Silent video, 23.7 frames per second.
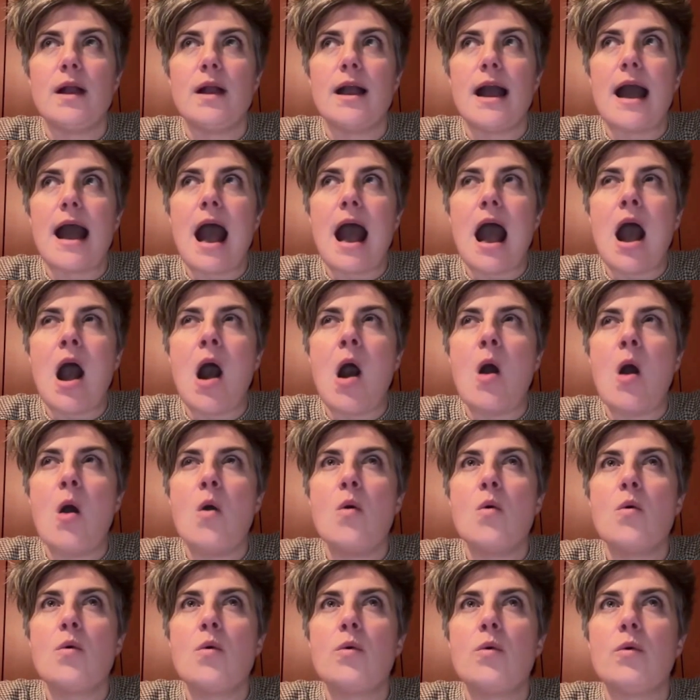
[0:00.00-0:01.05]

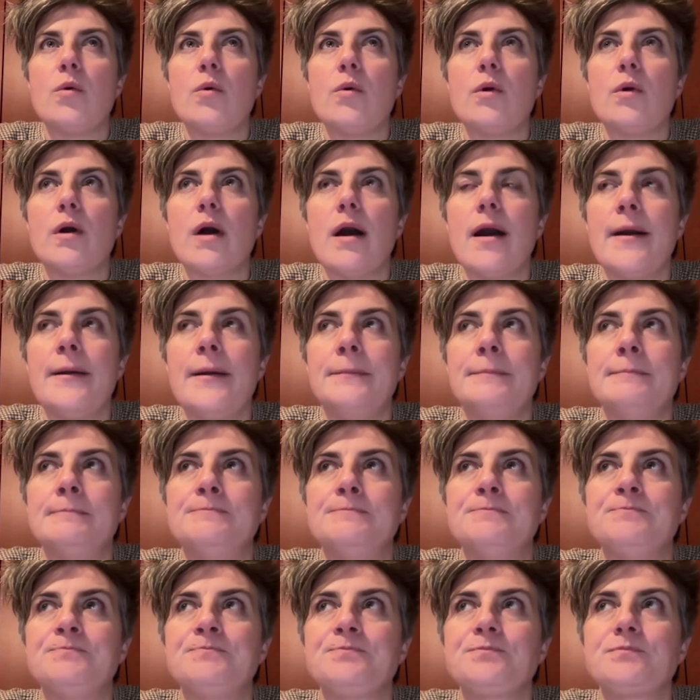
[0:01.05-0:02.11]
how
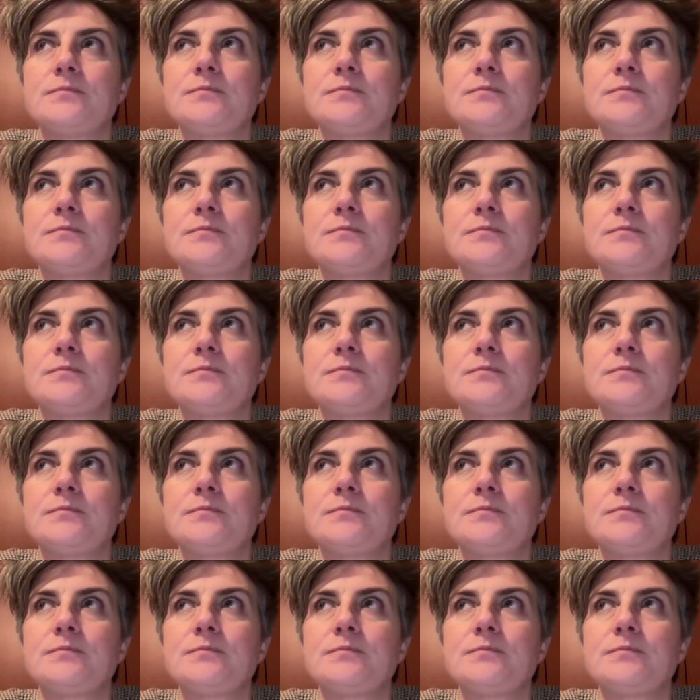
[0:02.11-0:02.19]
um